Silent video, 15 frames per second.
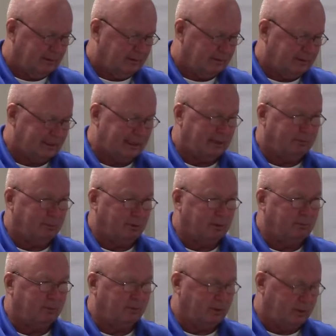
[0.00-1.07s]
Second
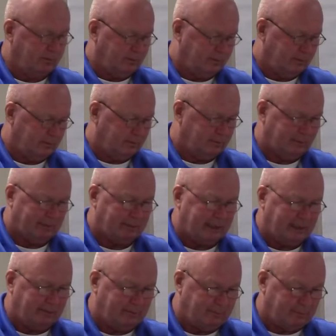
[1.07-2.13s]
bullet point. My bad.